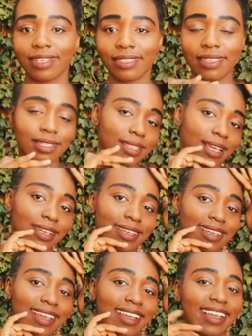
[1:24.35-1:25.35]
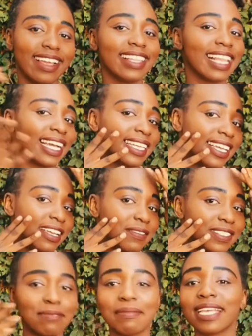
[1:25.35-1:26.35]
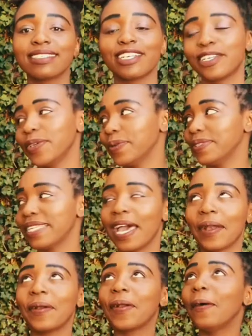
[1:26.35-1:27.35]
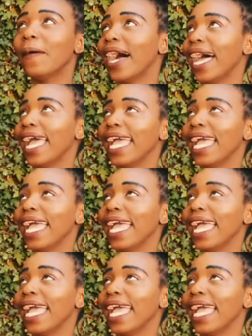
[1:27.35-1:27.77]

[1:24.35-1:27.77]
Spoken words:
I think like leaves, it makes it cute. I don't know why.